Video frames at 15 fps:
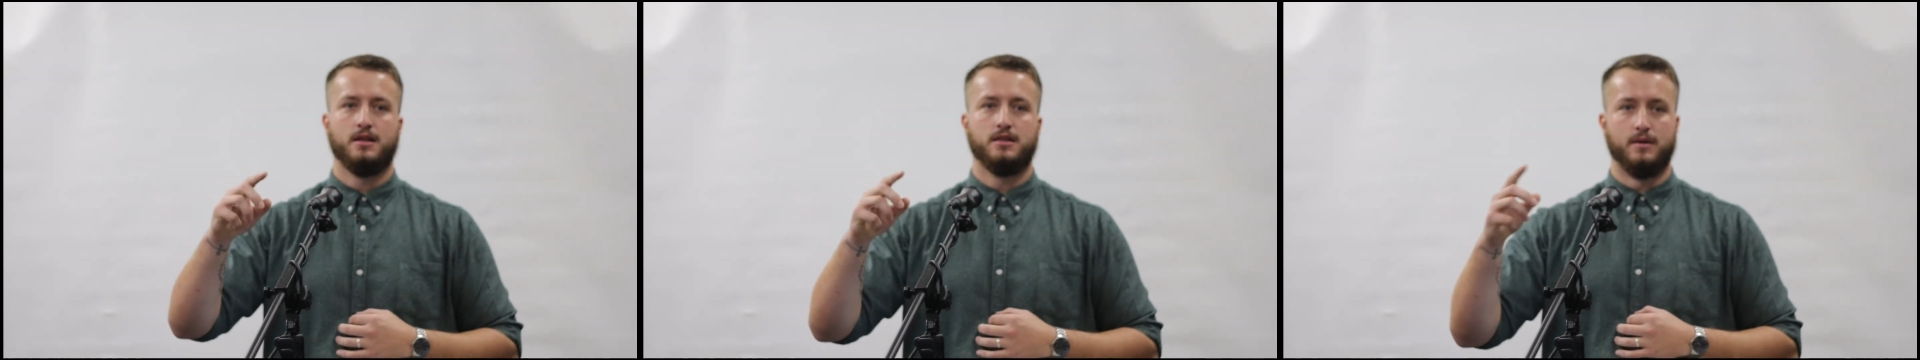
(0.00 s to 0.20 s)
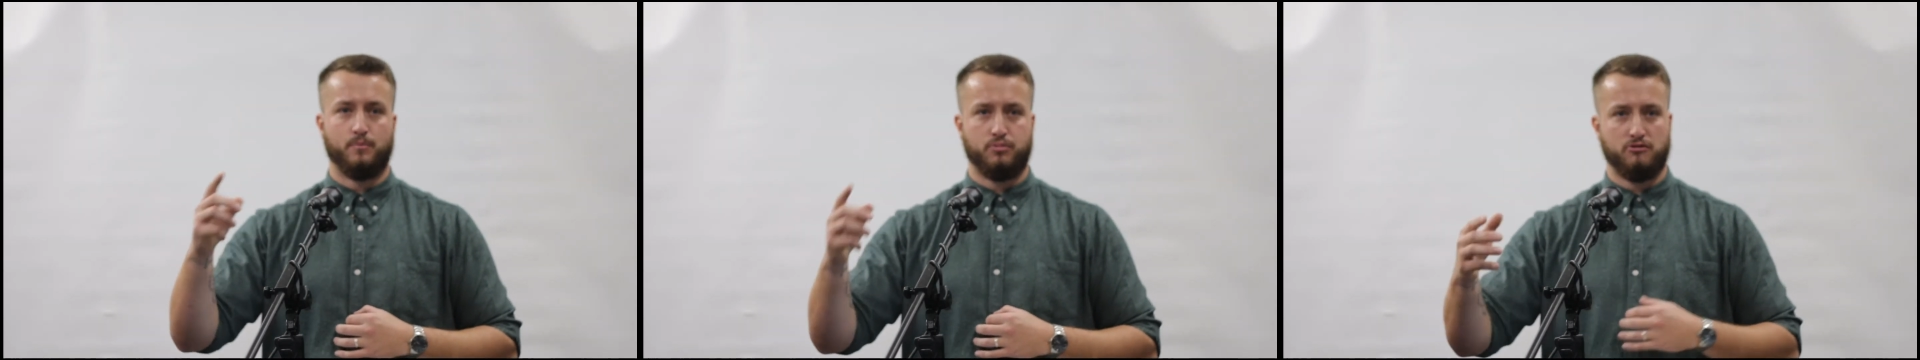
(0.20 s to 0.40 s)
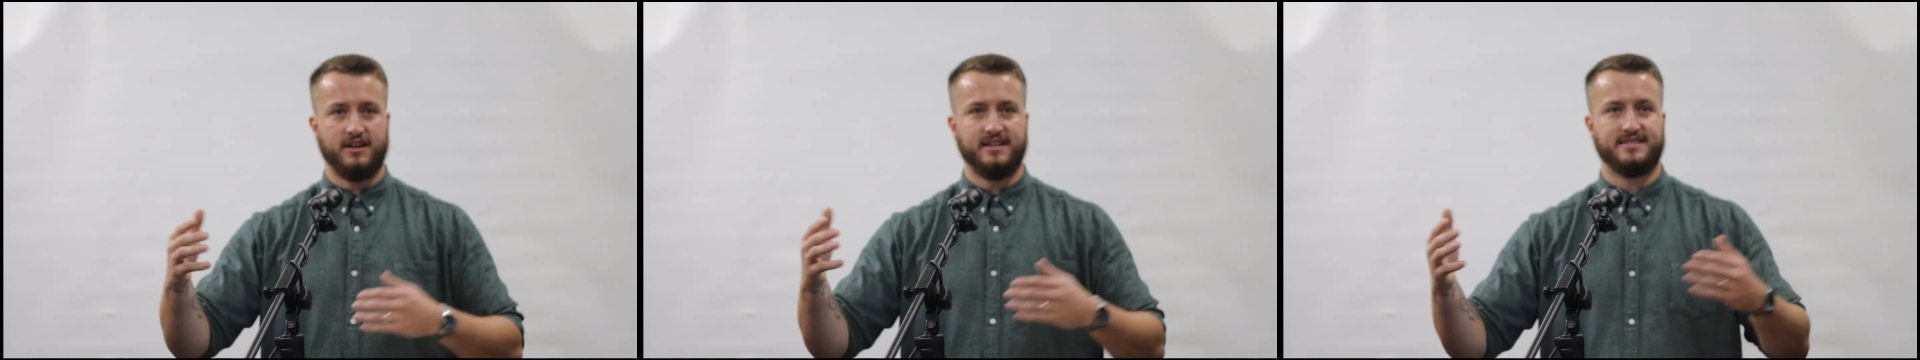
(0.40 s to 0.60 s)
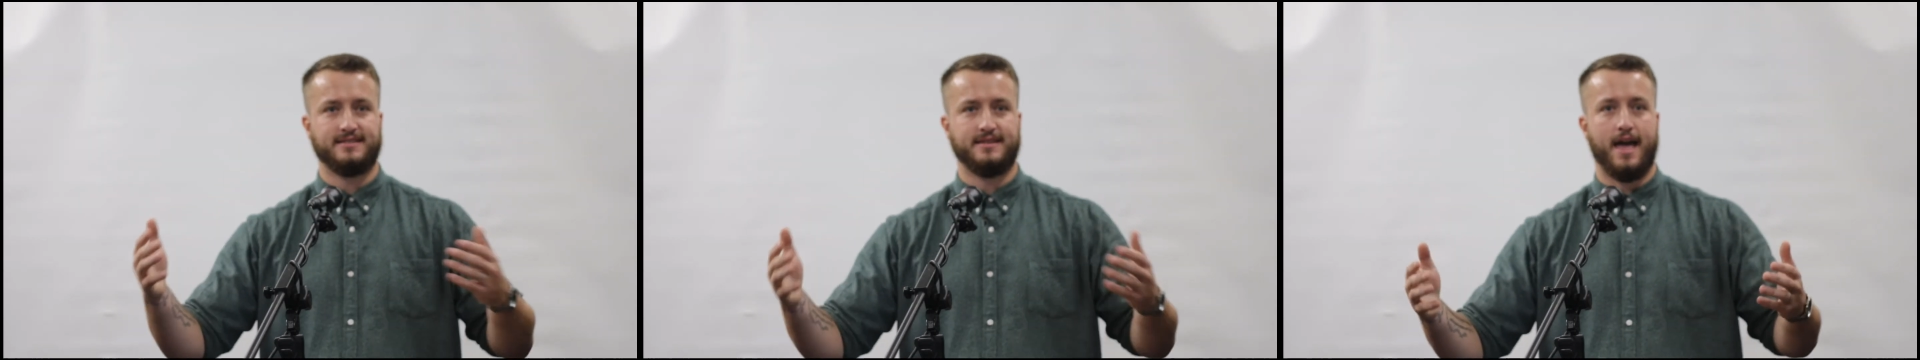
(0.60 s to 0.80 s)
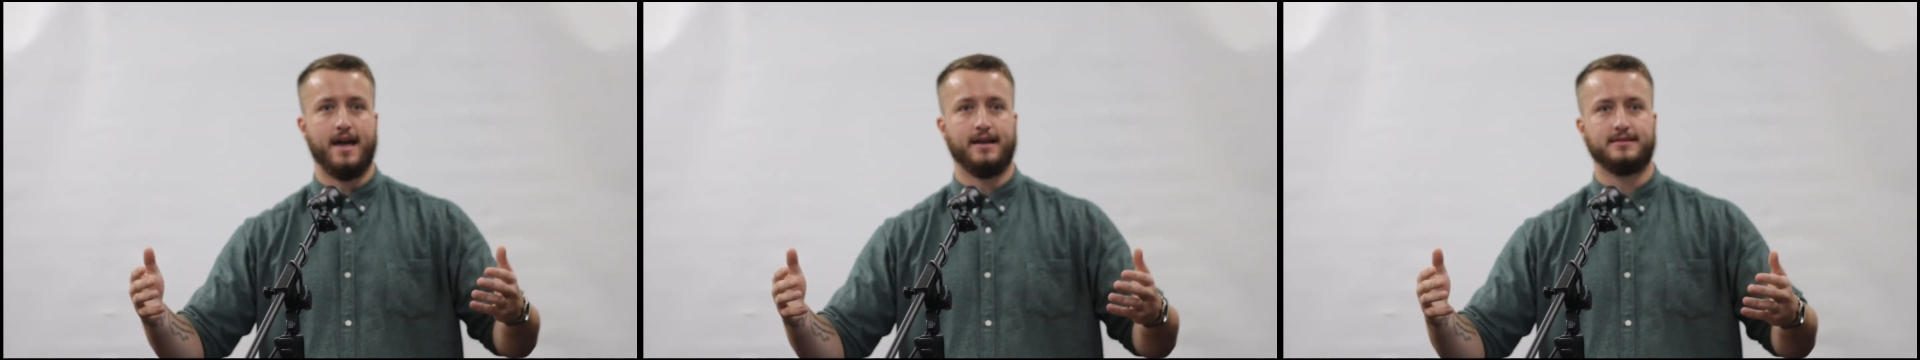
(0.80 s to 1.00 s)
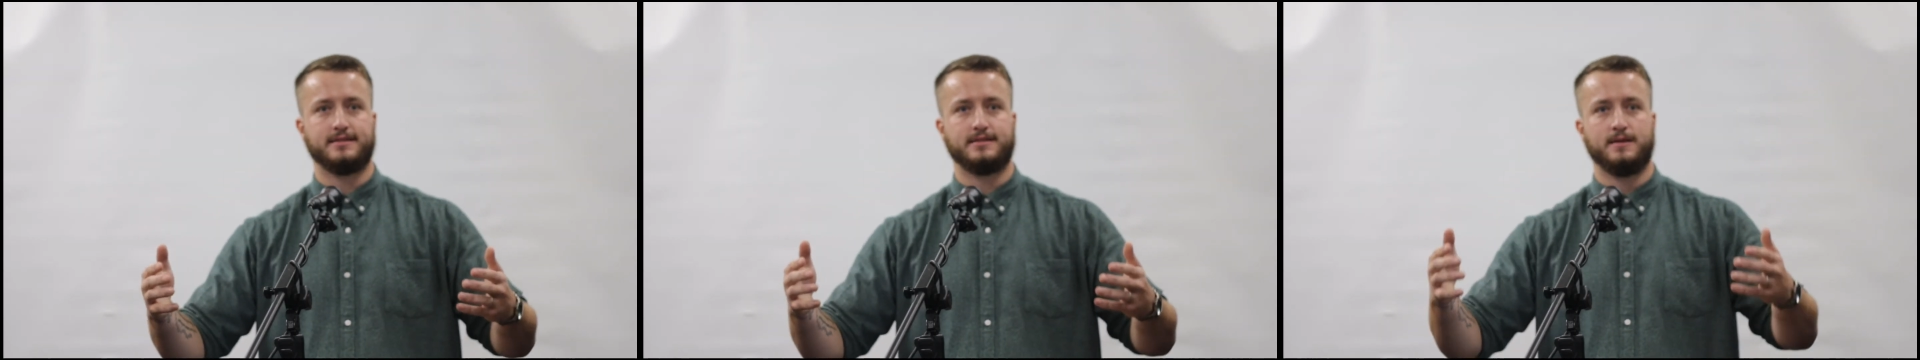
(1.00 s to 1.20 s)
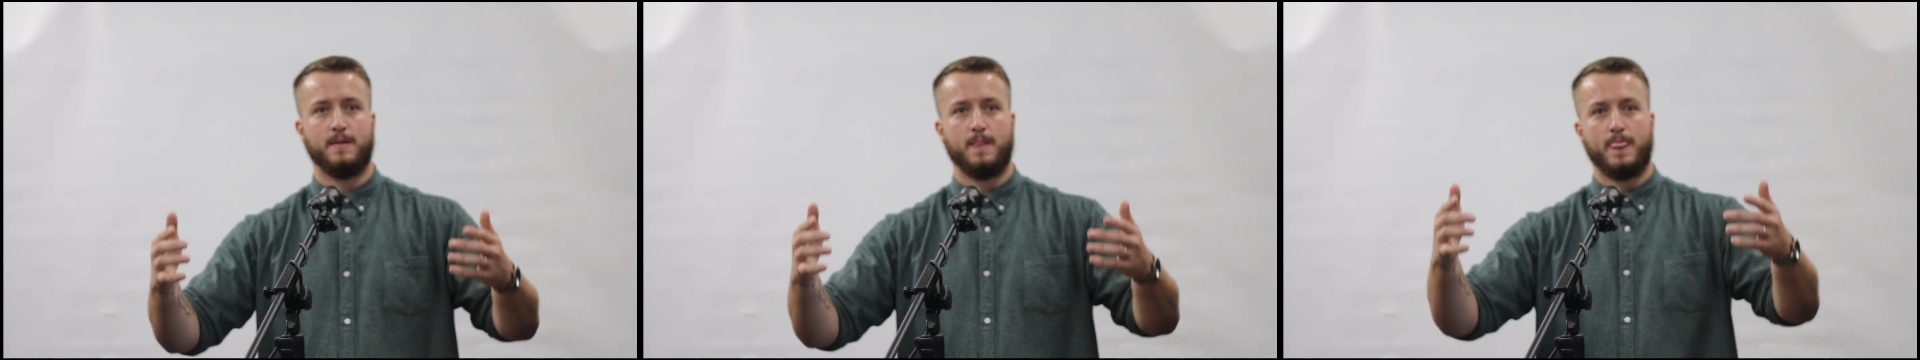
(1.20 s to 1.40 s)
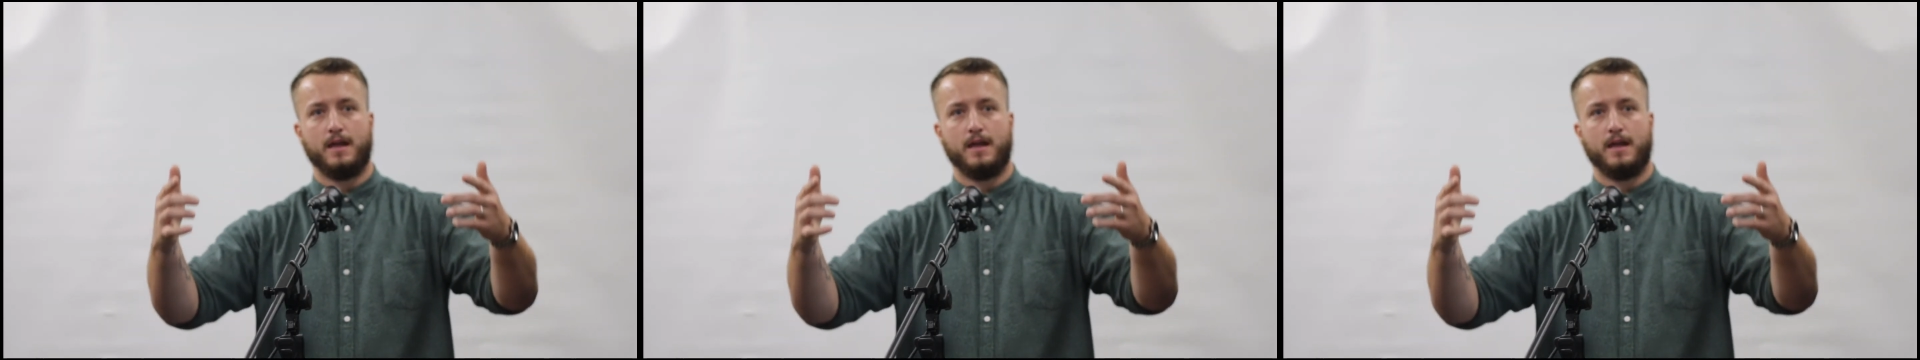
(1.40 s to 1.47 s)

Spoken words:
The priest says,